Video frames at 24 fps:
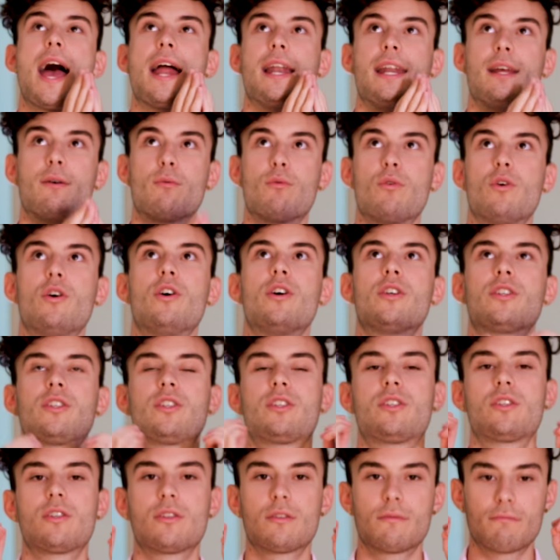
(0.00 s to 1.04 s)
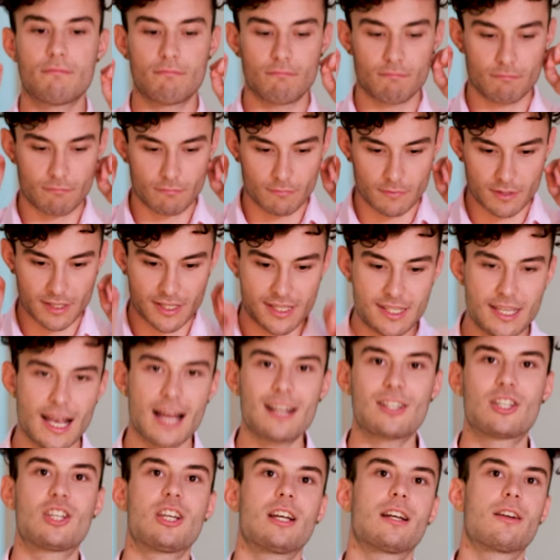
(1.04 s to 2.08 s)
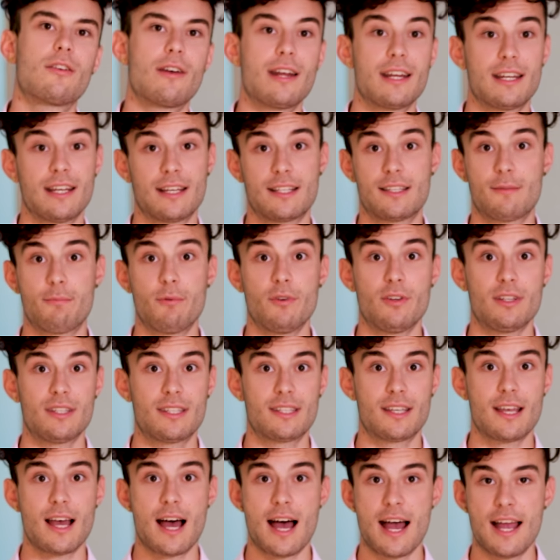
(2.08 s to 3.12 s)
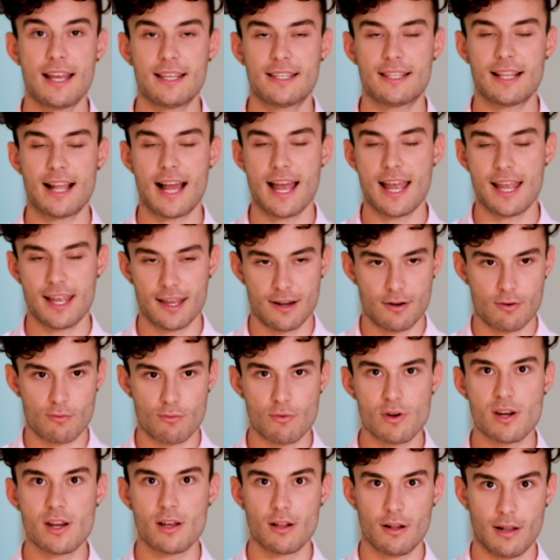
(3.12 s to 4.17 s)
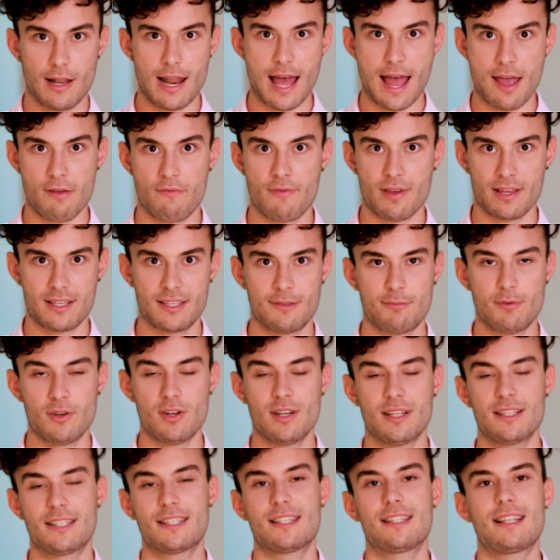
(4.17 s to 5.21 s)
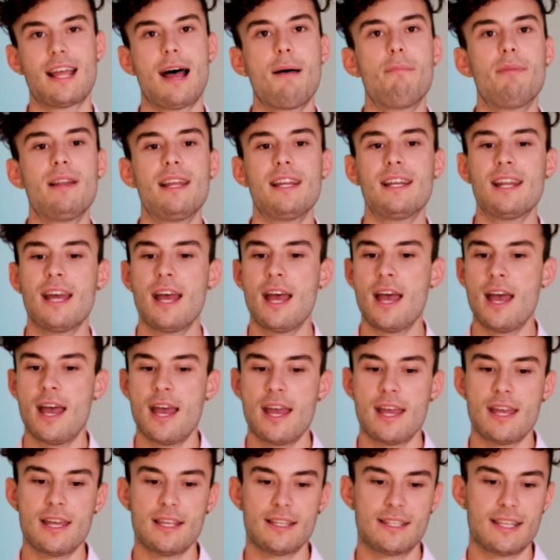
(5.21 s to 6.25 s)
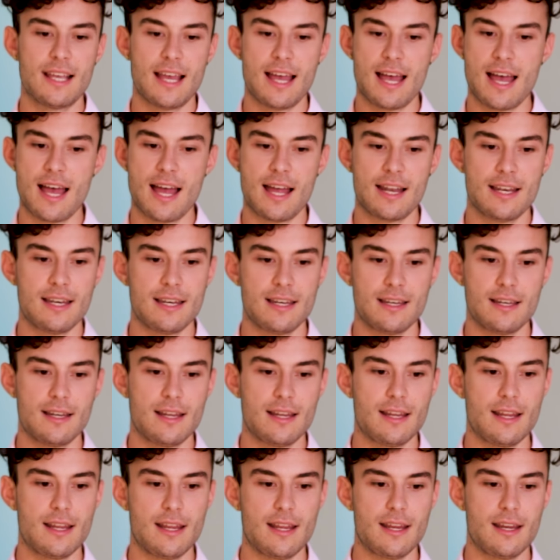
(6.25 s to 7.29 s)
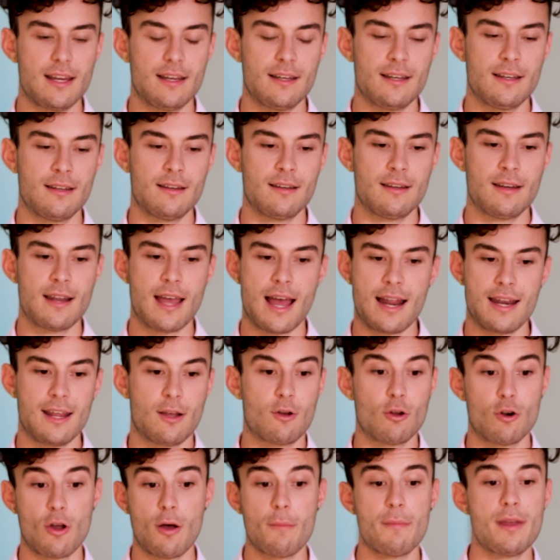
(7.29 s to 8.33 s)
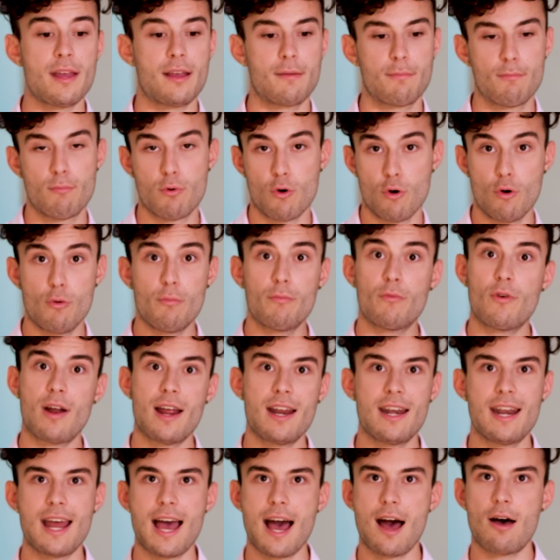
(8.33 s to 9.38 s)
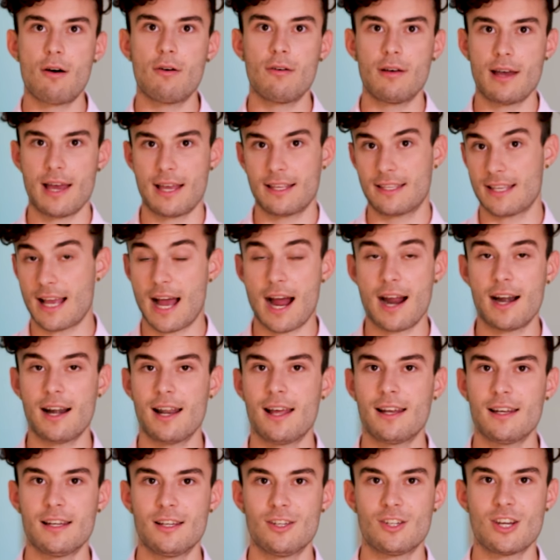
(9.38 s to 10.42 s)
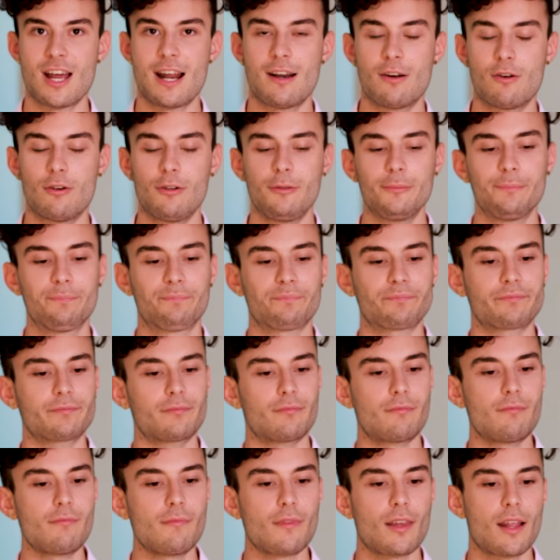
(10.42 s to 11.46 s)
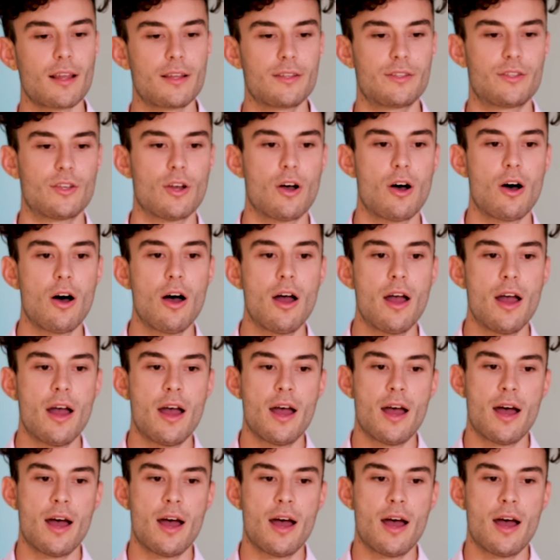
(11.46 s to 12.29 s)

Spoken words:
and it was such a great experience, guys, like real life experience. Dublin is in an economic boom right now, as Ireland in general. So